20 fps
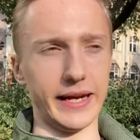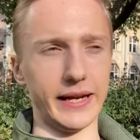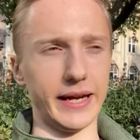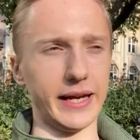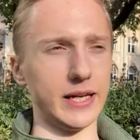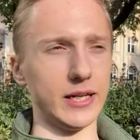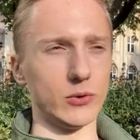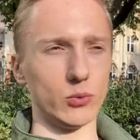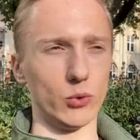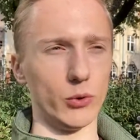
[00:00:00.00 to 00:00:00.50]

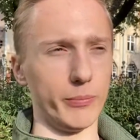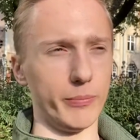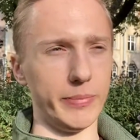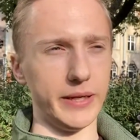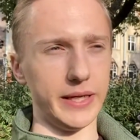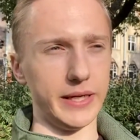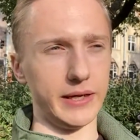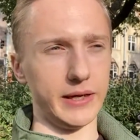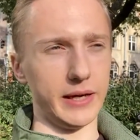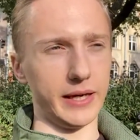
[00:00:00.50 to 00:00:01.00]
And it will
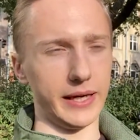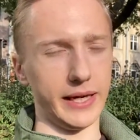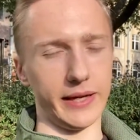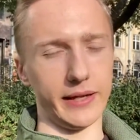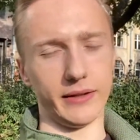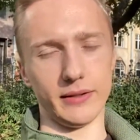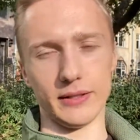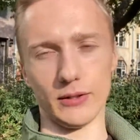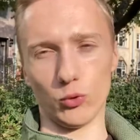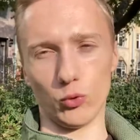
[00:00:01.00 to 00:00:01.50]
be, again,
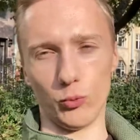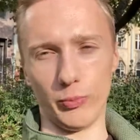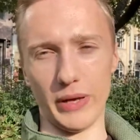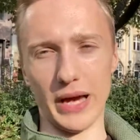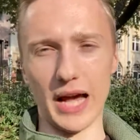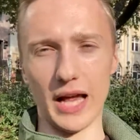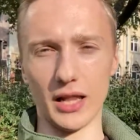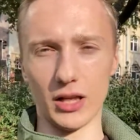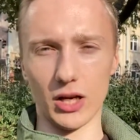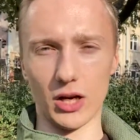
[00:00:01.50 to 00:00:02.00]
it will be
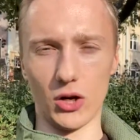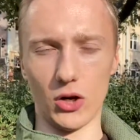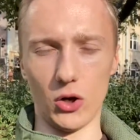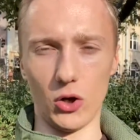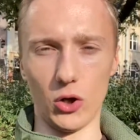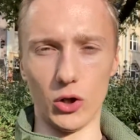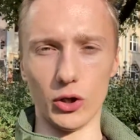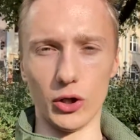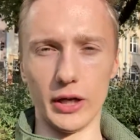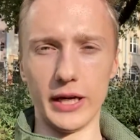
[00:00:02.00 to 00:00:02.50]

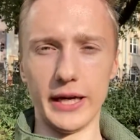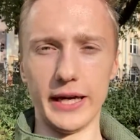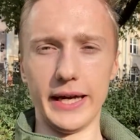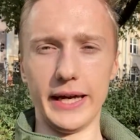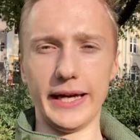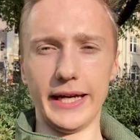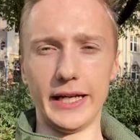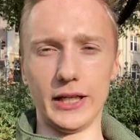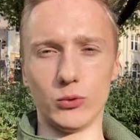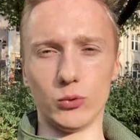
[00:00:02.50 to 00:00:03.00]
alcohol,
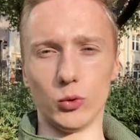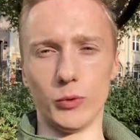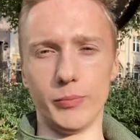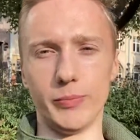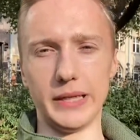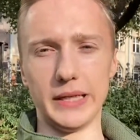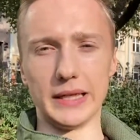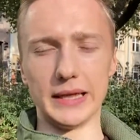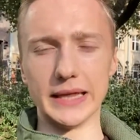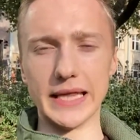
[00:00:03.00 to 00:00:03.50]
it would
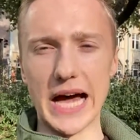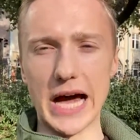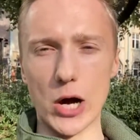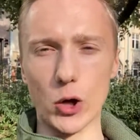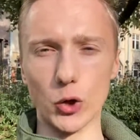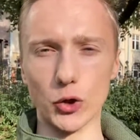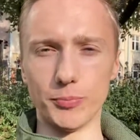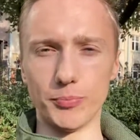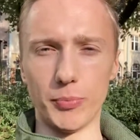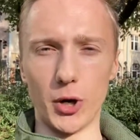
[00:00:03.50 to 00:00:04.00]
be
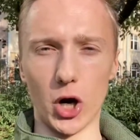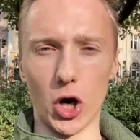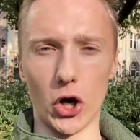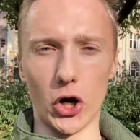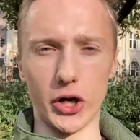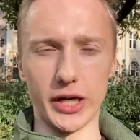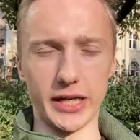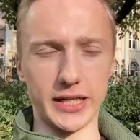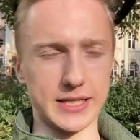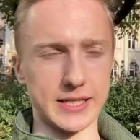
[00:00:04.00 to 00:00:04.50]
loud
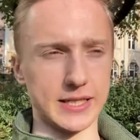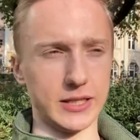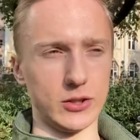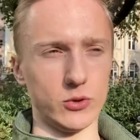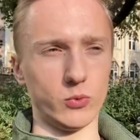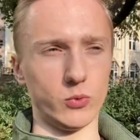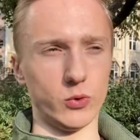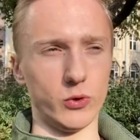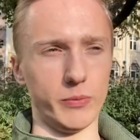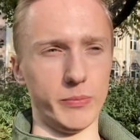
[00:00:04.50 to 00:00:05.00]
parties, it
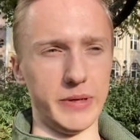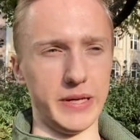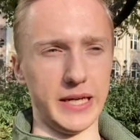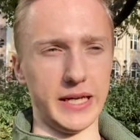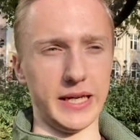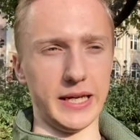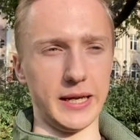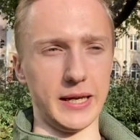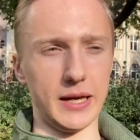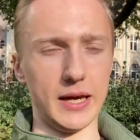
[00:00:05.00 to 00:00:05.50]
would
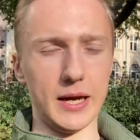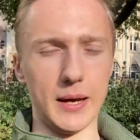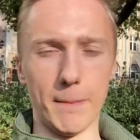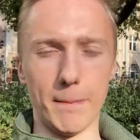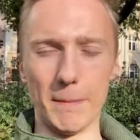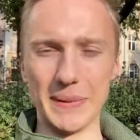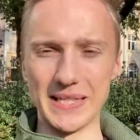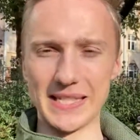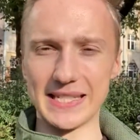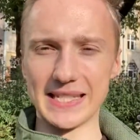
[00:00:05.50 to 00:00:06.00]
be
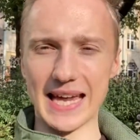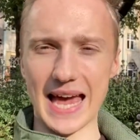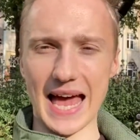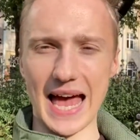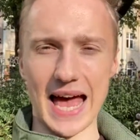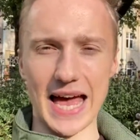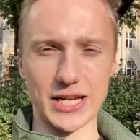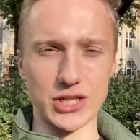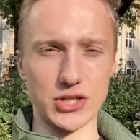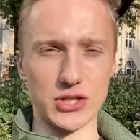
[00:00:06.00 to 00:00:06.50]

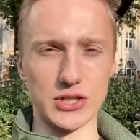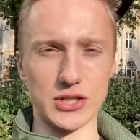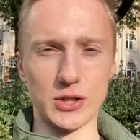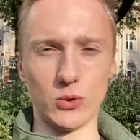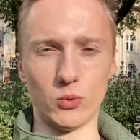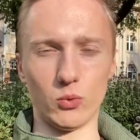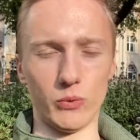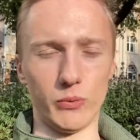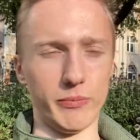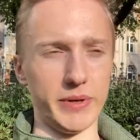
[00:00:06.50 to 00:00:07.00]
massages, it
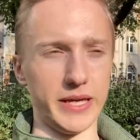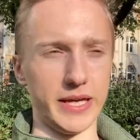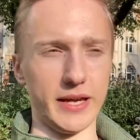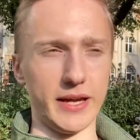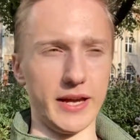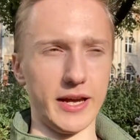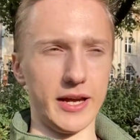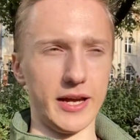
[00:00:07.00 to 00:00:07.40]
would be